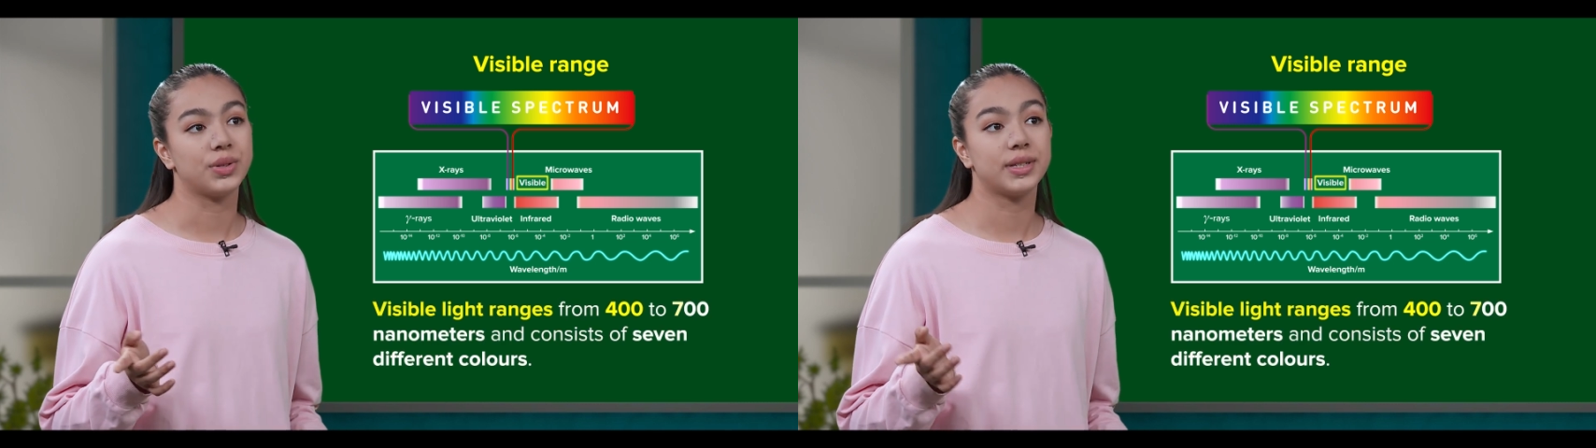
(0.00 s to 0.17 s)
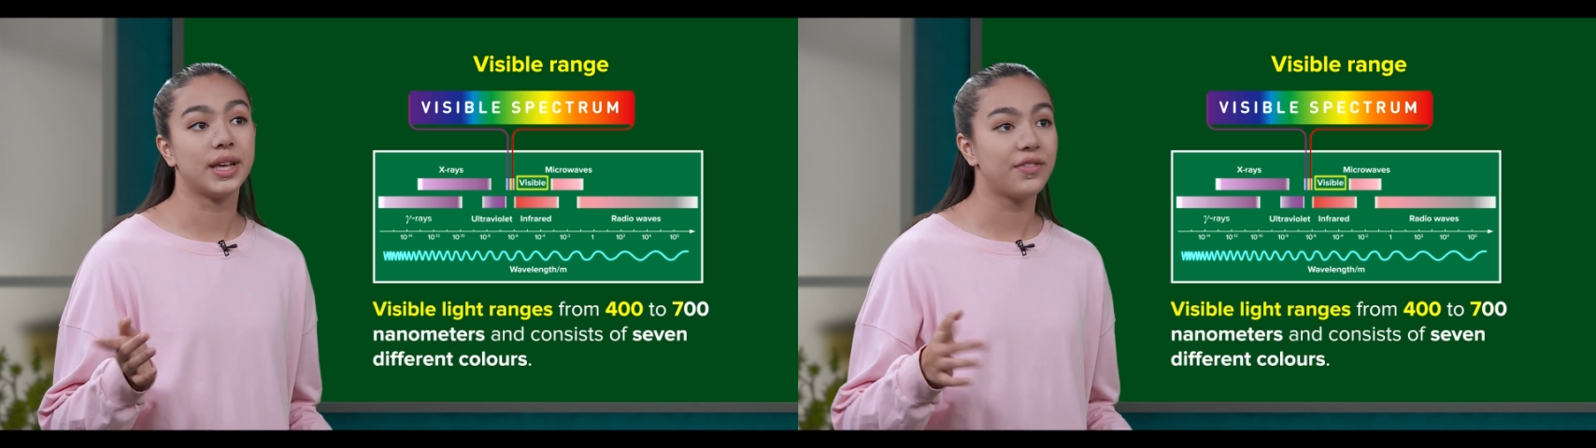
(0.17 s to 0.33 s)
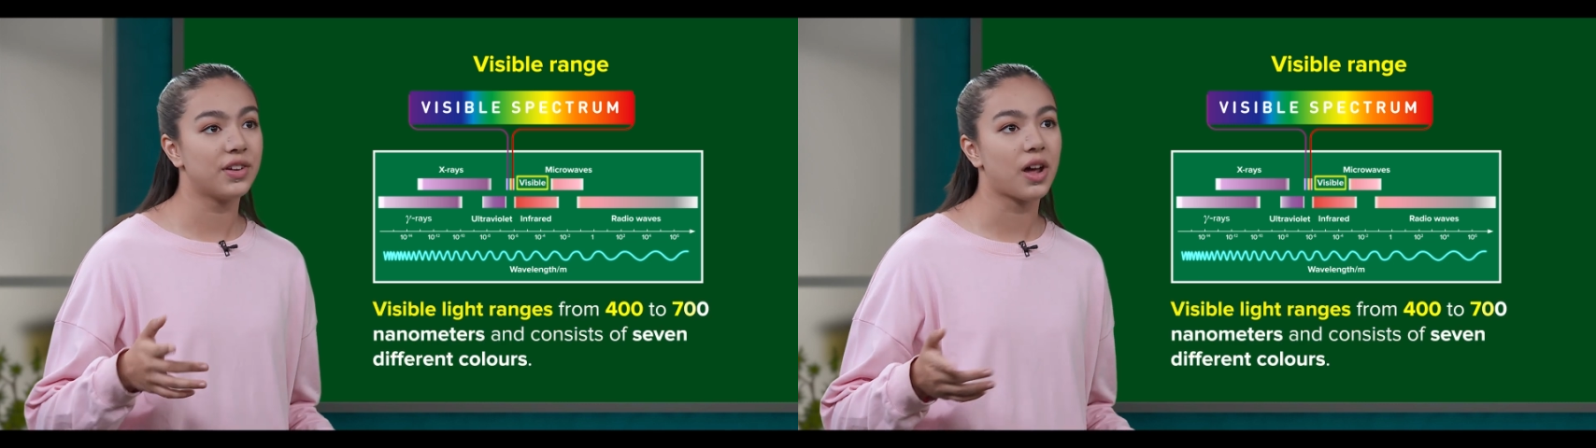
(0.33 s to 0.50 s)

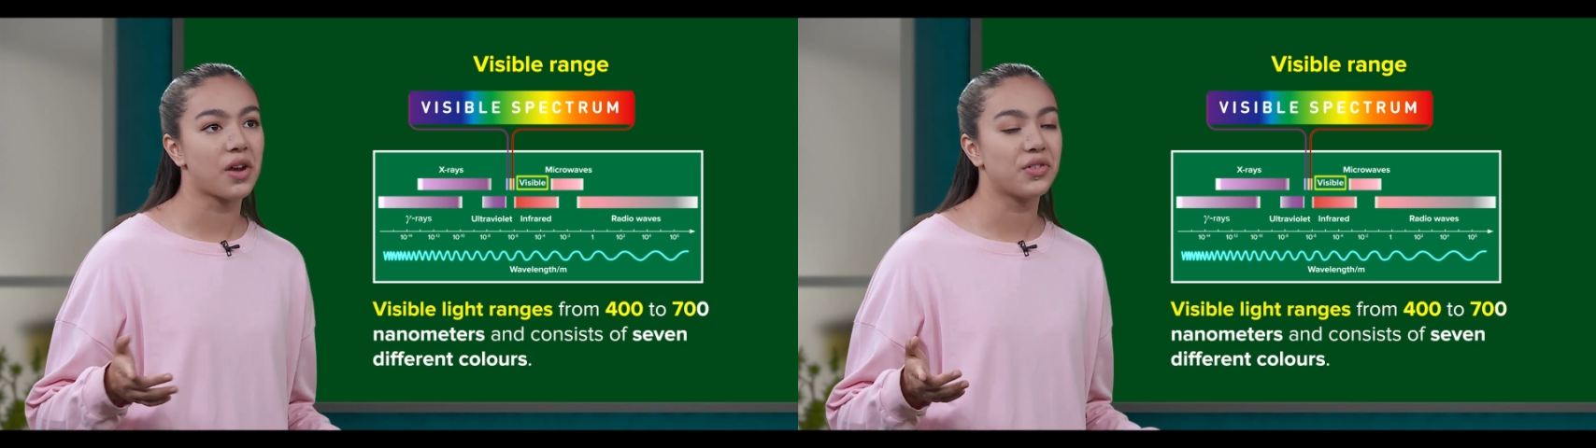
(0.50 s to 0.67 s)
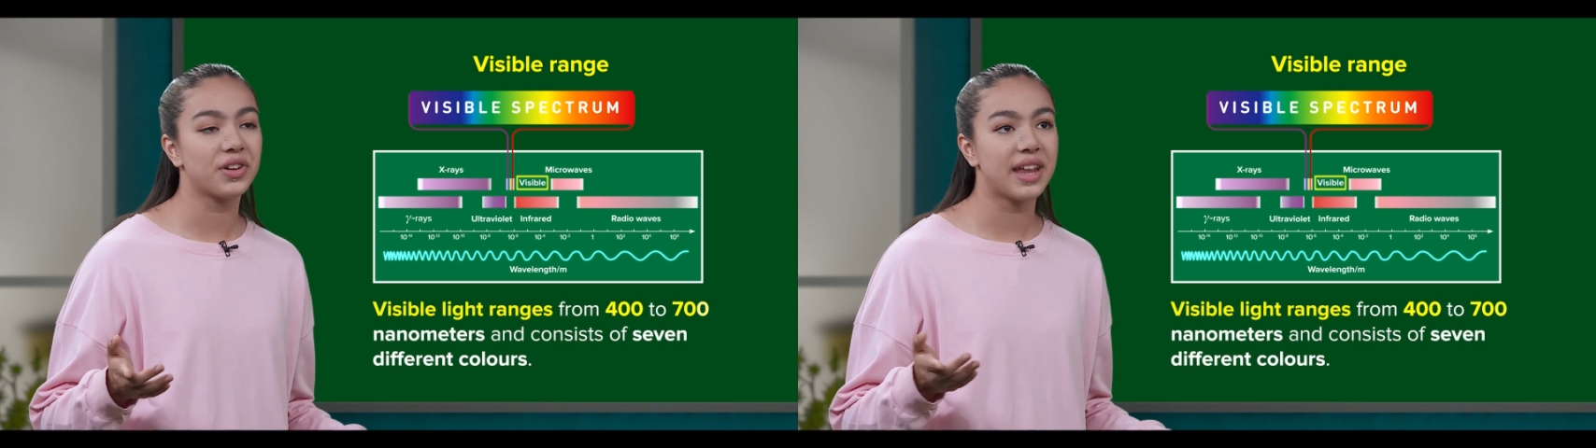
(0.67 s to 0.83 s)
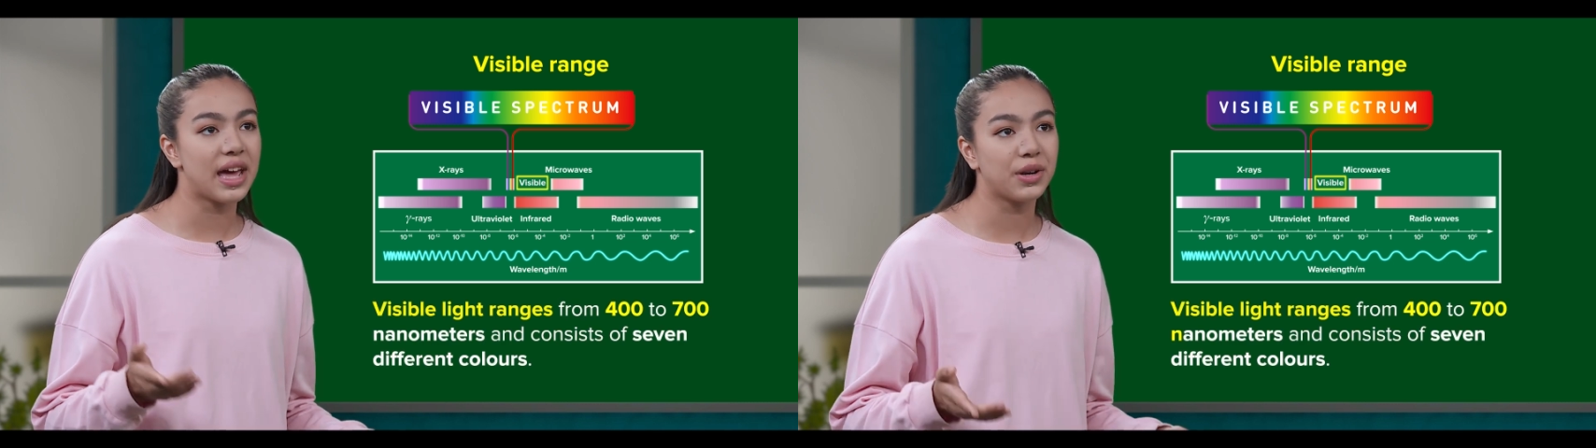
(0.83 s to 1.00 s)

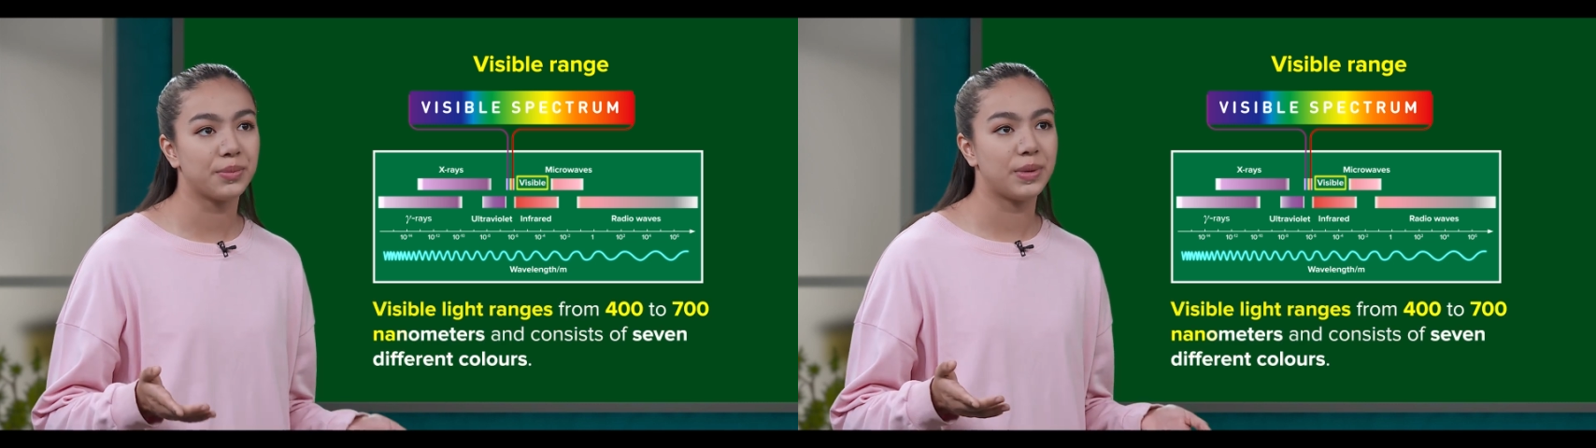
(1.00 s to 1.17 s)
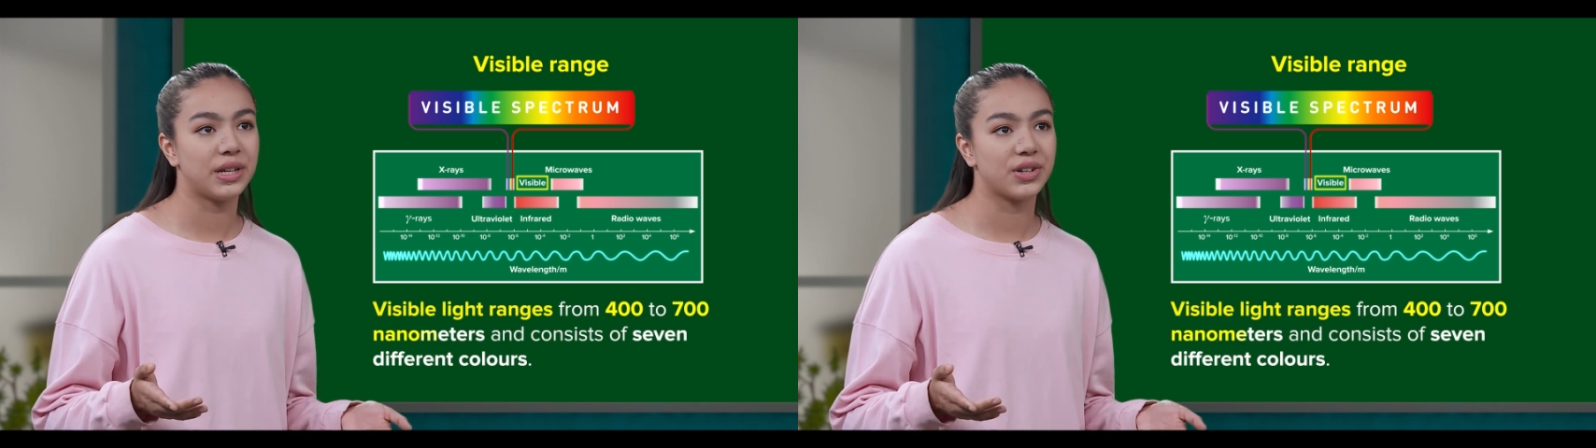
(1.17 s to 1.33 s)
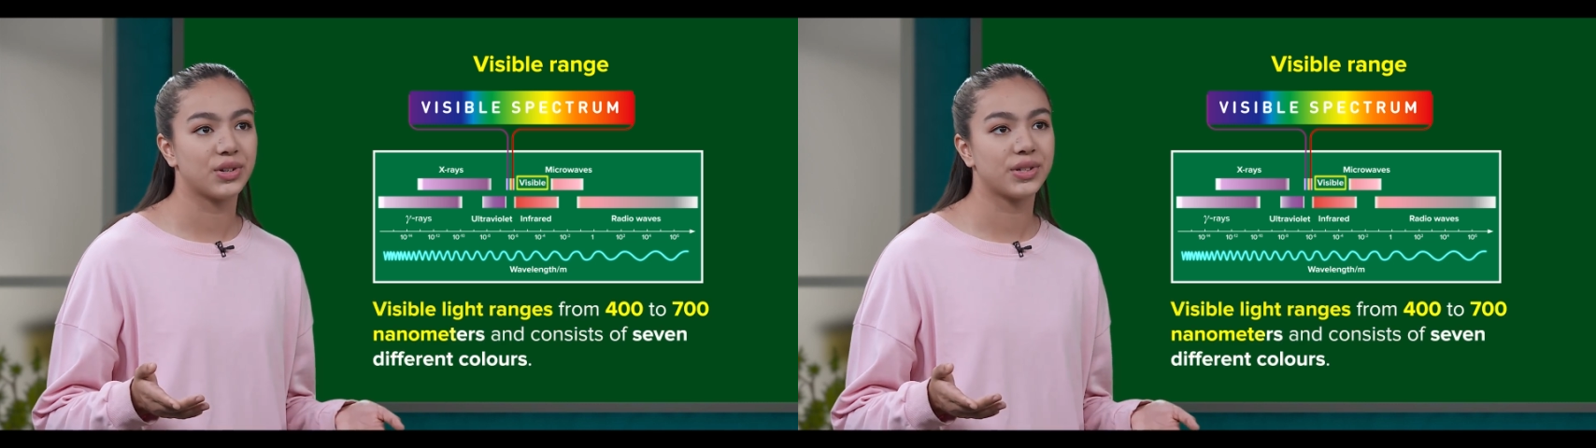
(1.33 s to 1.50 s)
700
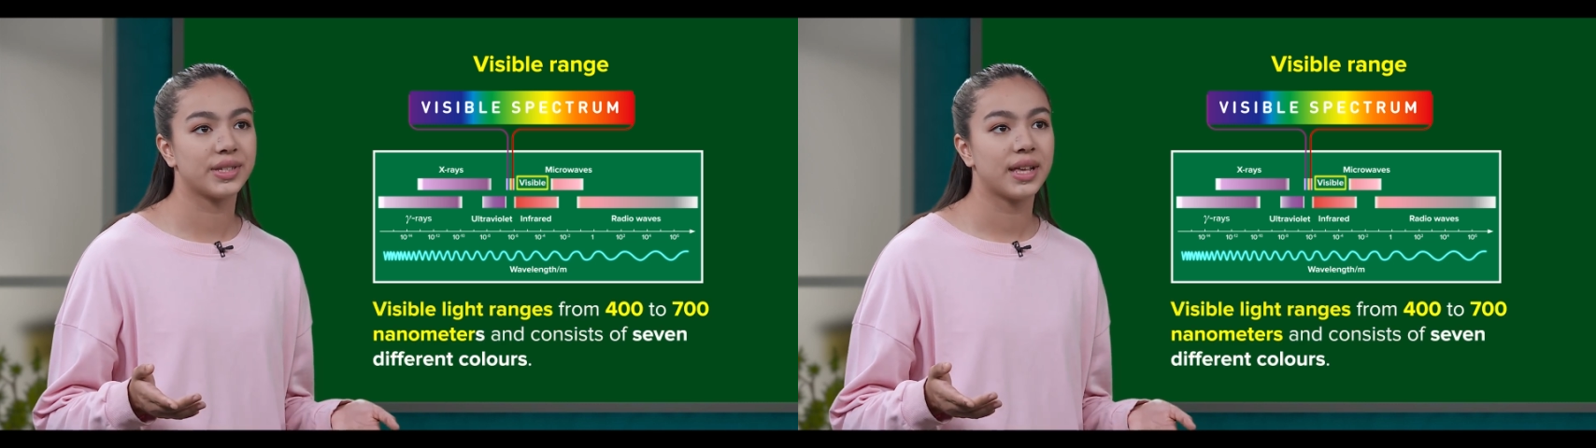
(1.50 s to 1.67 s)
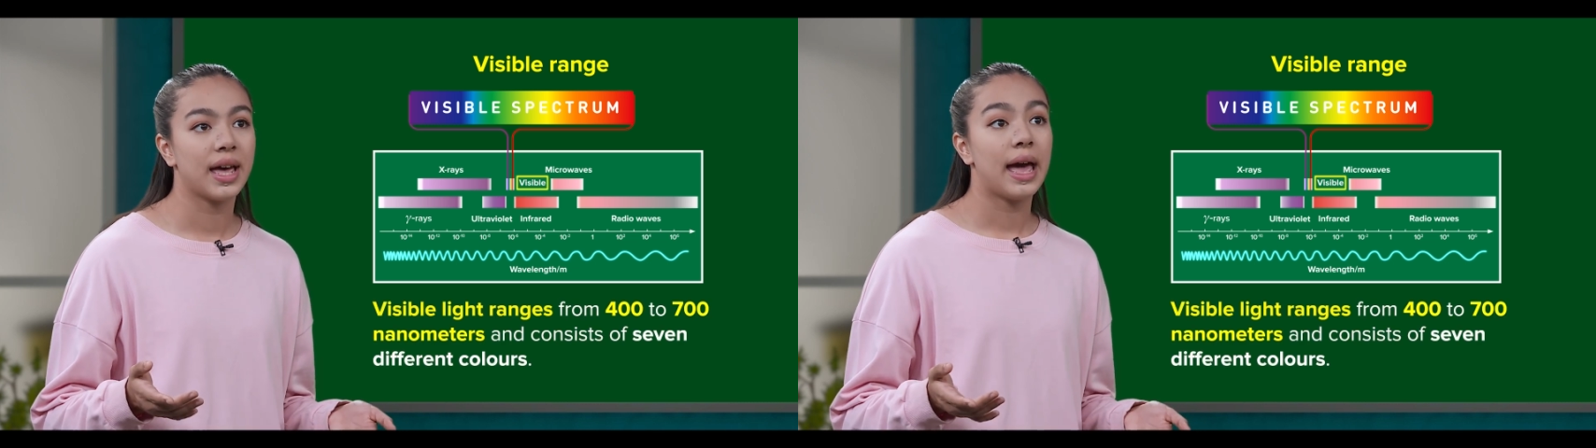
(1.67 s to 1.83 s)
nanometers